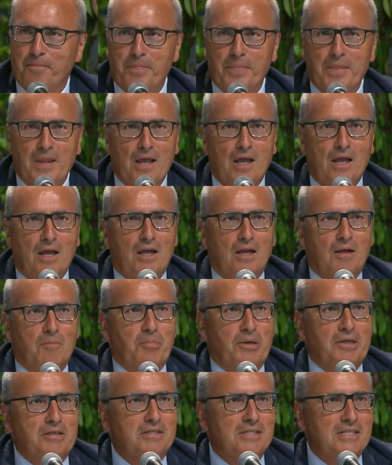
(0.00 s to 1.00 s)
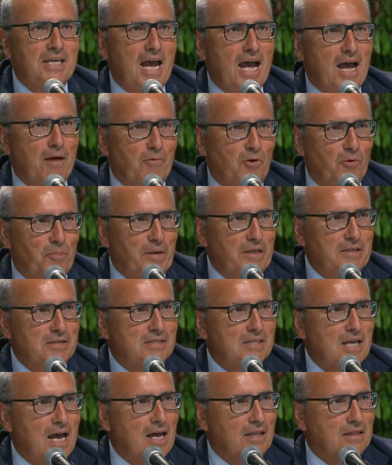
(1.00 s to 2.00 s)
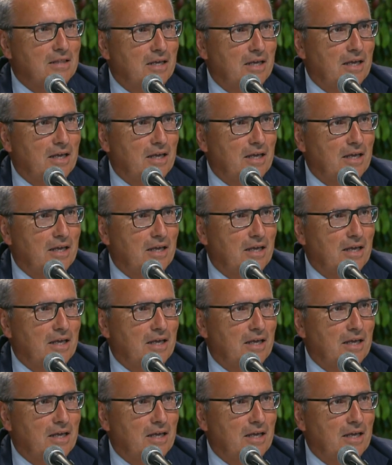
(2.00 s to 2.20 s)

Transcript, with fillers: at one point said this: